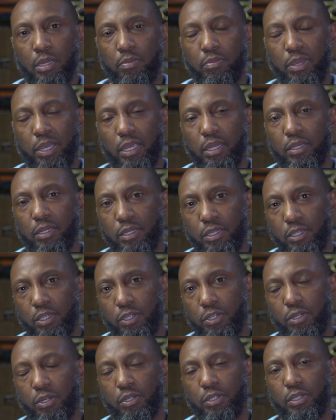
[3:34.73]
making
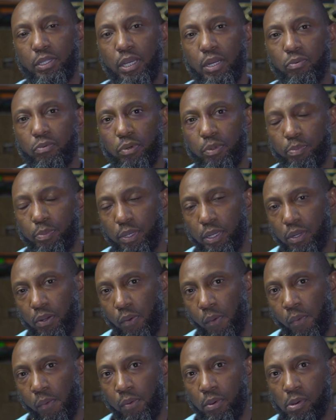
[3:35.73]
decisions that
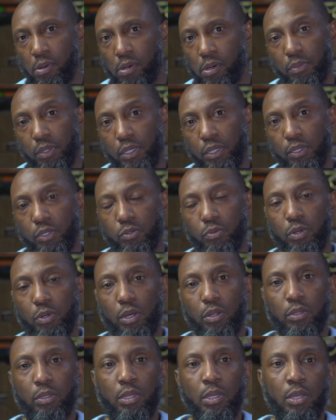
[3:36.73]
repel money as
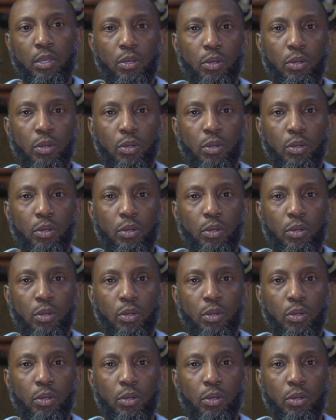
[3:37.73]
well.